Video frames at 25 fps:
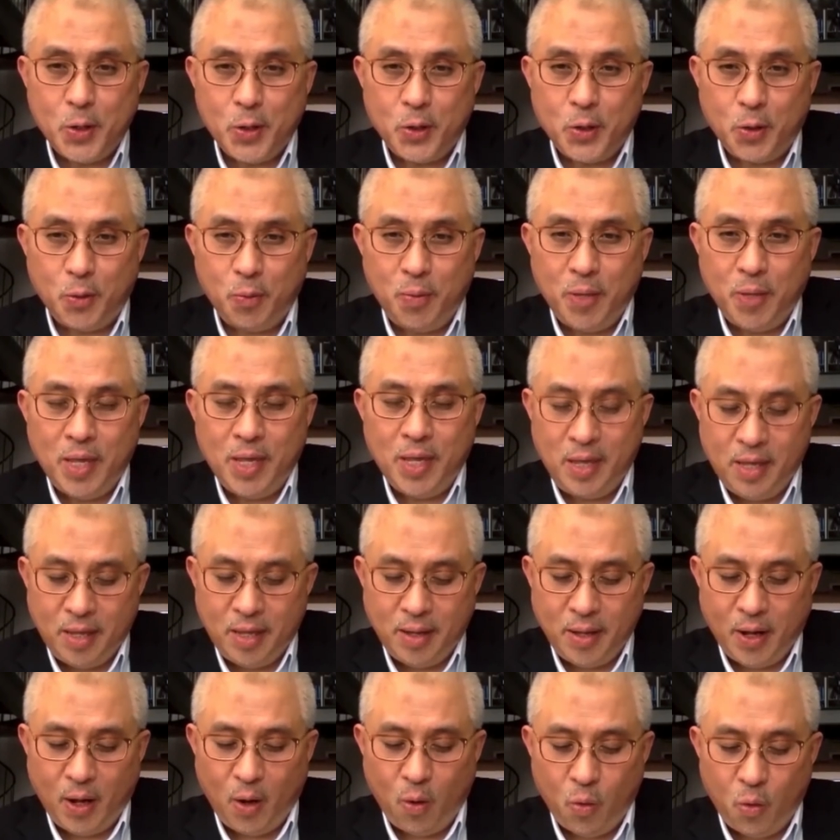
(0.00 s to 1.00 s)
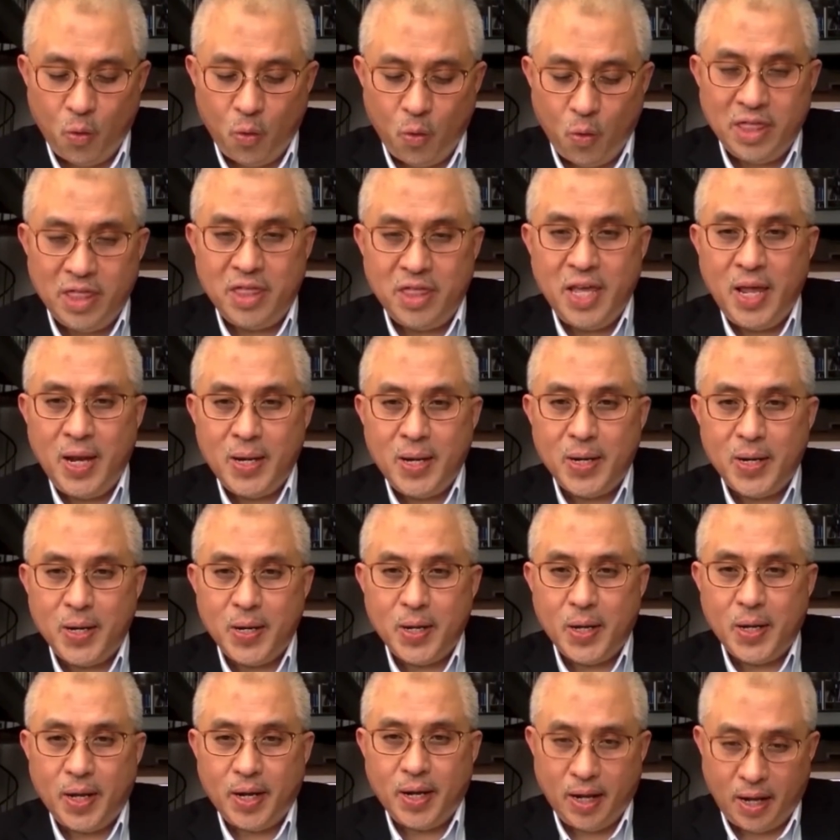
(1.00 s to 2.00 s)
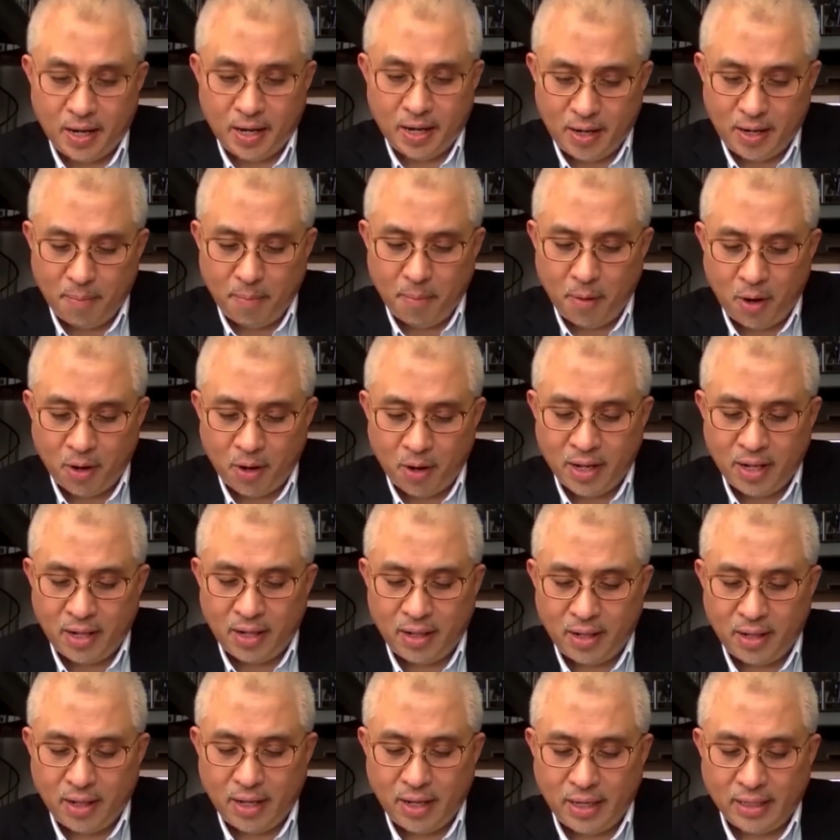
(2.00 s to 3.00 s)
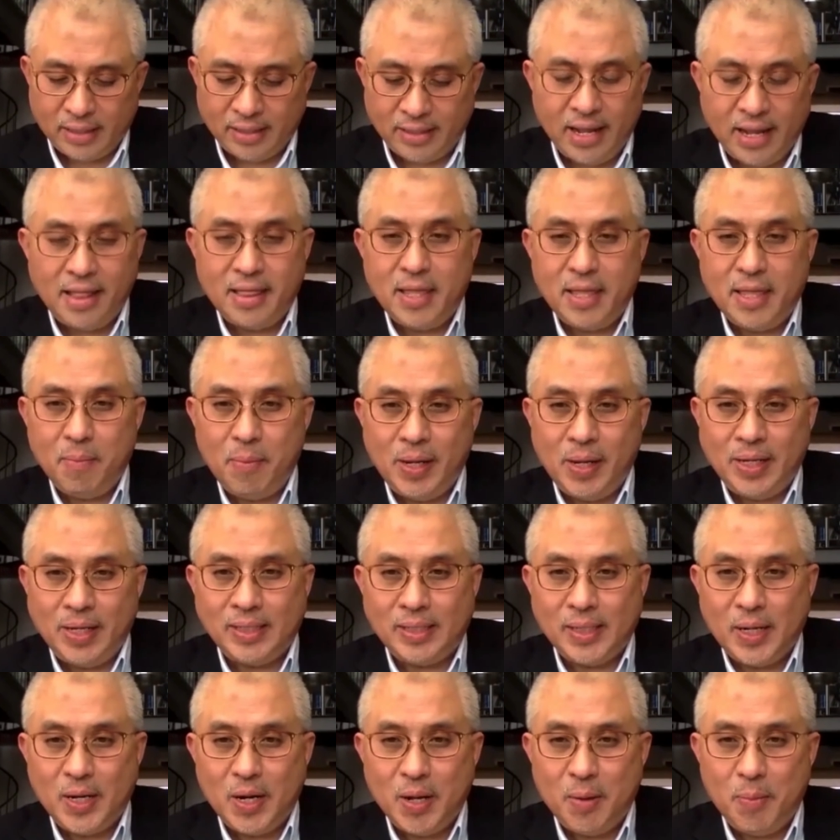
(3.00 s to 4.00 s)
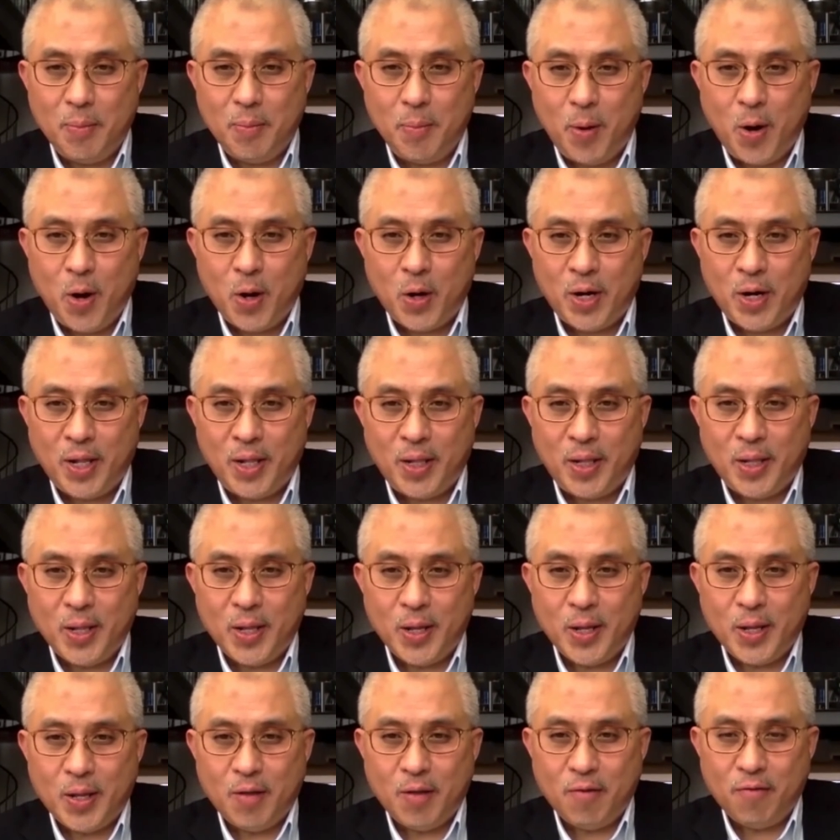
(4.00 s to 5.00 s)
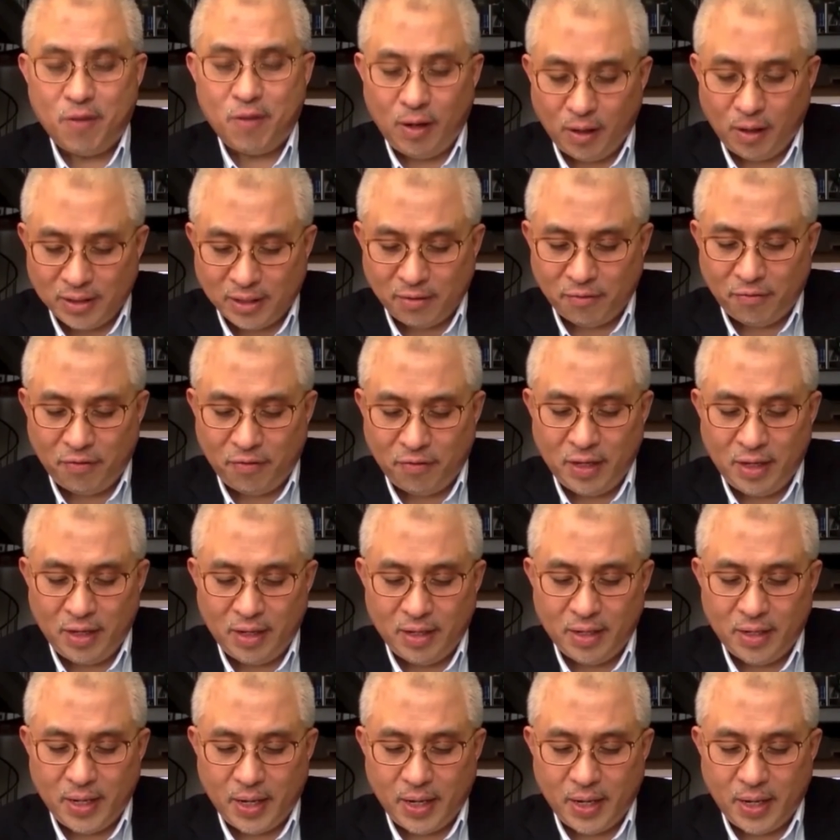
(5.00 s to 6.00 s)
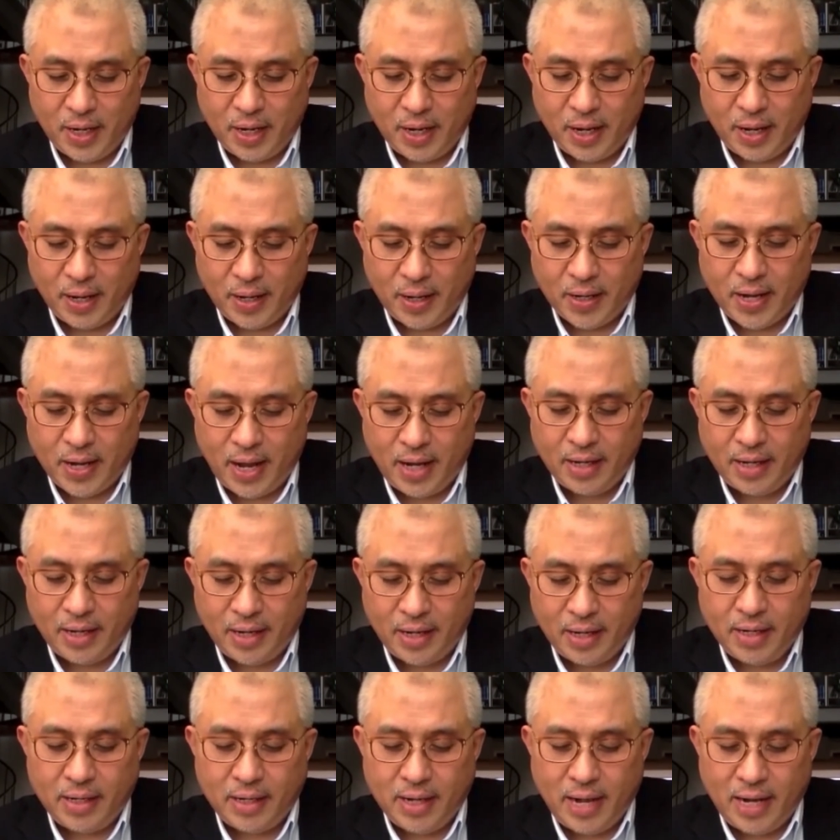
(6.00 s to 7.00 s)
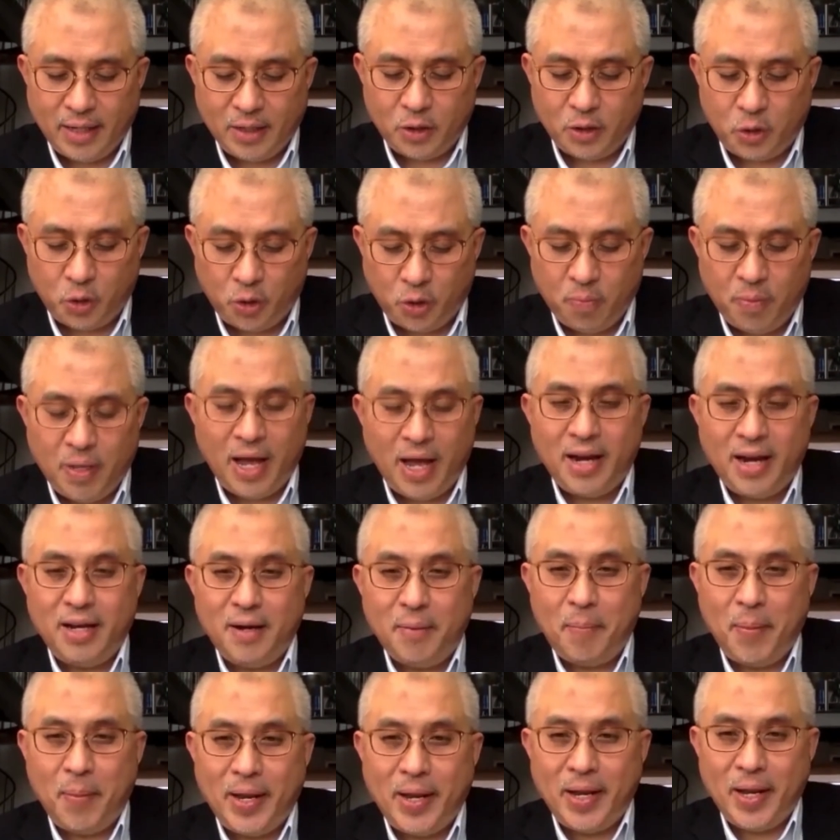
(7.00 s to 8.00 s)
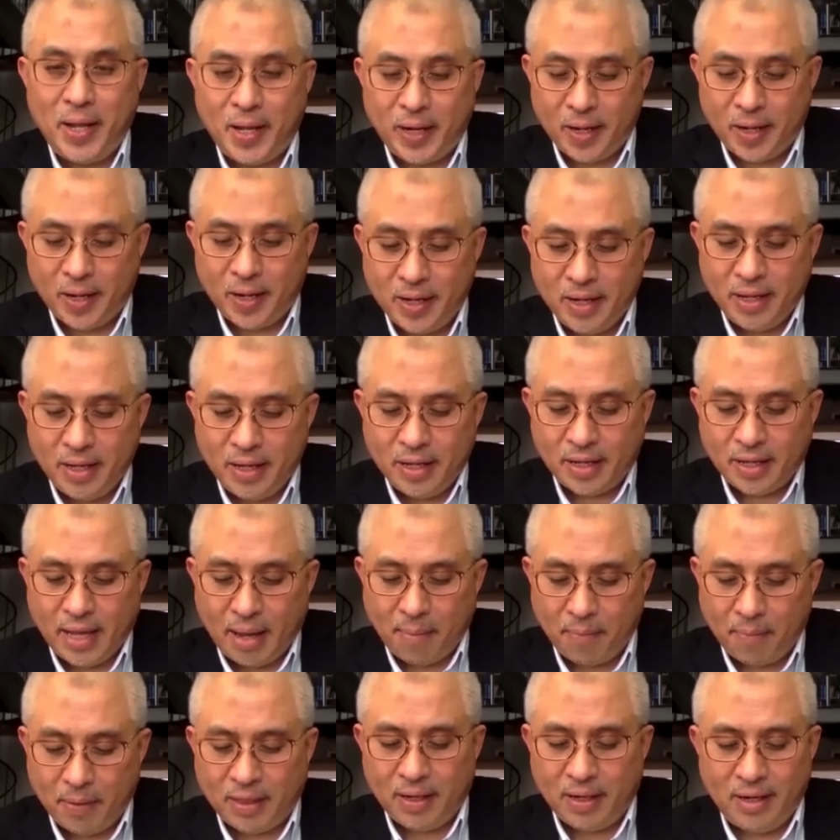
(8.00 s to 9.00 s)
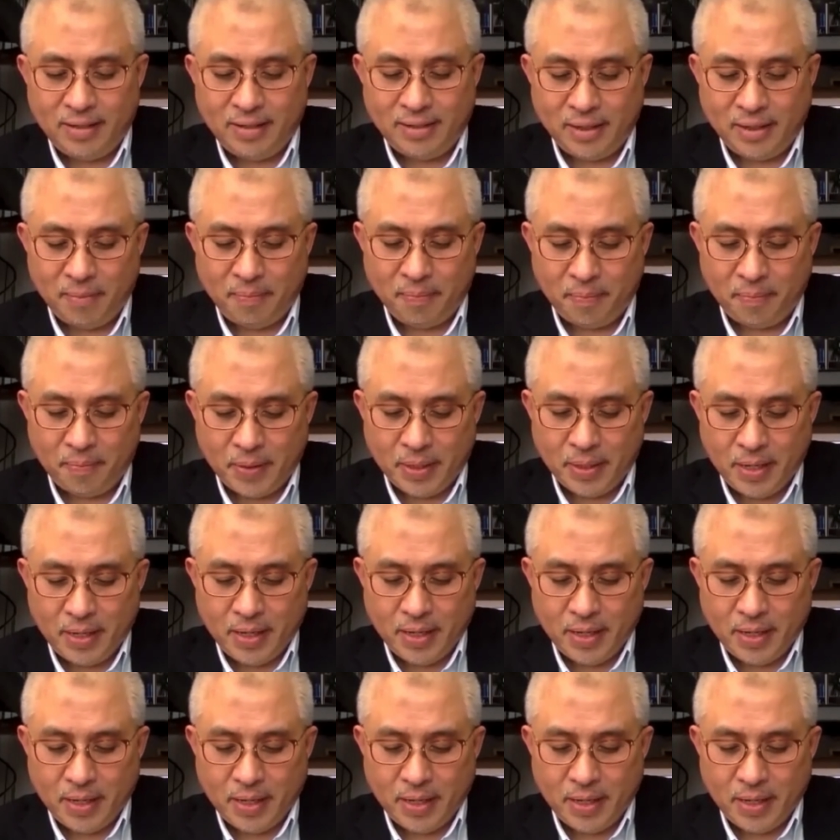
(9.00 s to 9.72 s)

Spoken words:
to be within the moral sentiments and the moral philosophy that should be underpinning capitalism.